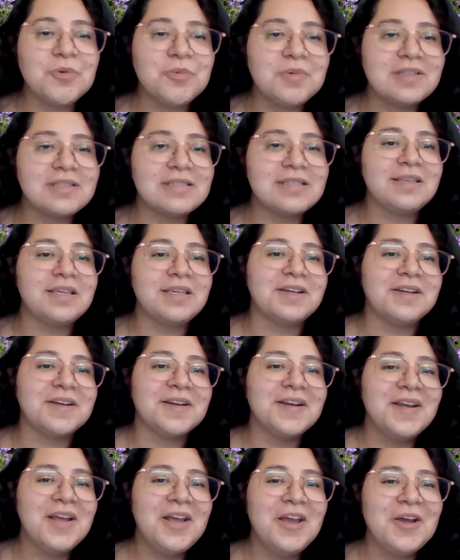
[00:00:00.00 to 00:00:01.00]
once a year
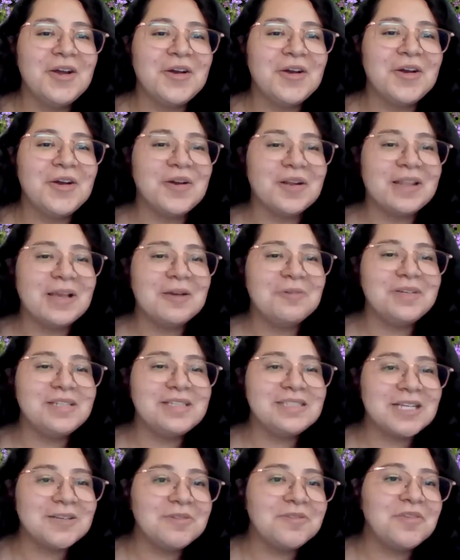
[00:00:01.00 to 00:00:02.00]
or like once
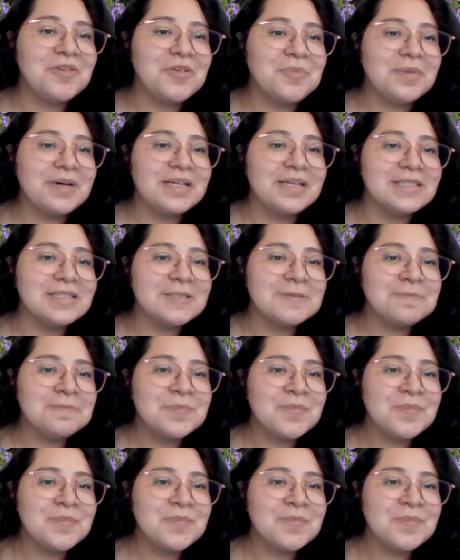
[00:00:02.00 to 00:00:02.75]
every few months?